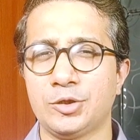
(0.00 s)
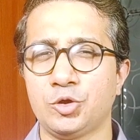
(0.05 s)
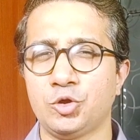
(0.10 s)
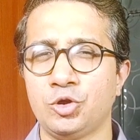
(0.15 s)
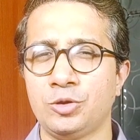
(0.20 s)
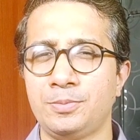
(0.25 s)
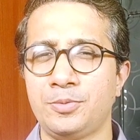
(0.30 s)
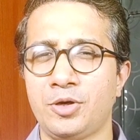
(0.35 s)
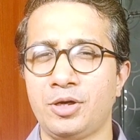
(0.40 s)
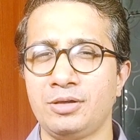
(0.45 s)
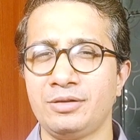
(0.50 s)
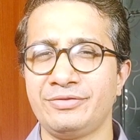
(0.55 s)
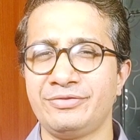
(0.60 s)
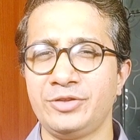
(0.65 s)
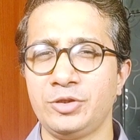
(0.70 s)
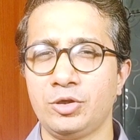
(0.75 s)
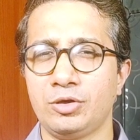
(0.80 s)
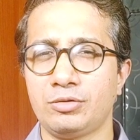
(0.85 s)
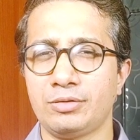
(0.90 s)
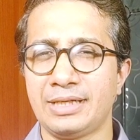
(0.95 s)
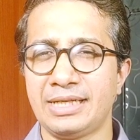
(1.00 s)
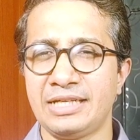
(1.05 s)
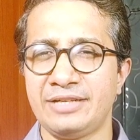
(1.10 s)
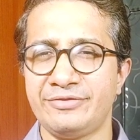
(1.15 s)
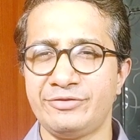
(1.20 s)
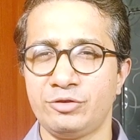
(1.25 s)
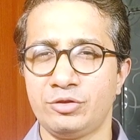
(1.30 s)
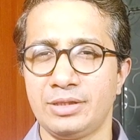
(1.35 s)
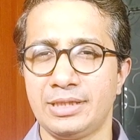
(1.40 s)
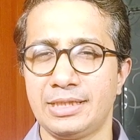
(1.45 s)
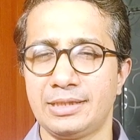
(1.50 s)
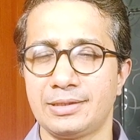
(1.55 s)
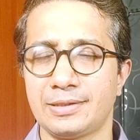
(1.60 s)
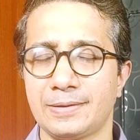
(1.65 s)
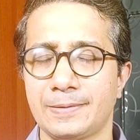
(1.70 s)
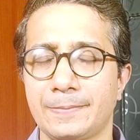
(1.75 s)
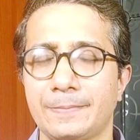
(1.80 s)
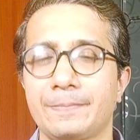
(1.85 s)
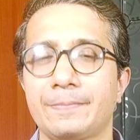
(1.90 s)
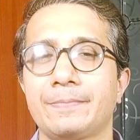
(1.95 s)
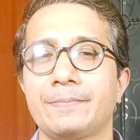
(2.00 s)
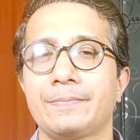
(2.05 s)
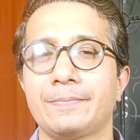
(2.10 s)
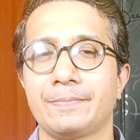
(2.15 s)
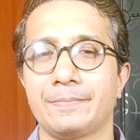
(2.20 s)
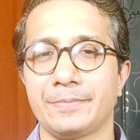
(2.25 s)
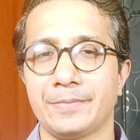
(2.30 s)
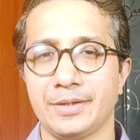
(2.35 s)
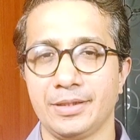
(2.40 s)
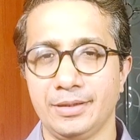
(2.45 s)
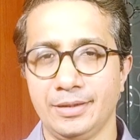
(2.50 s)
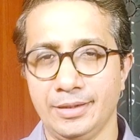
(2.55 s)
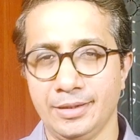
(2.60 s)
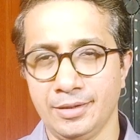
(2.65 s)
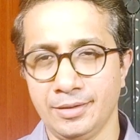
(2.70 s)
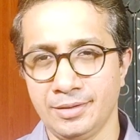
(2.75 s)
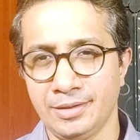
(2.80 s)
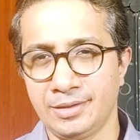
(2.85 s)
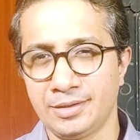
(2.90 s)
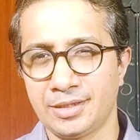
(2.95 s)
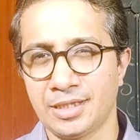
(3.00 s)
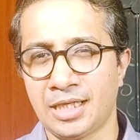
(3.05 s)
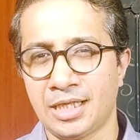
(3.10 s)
hope all of you are ready for it. Here it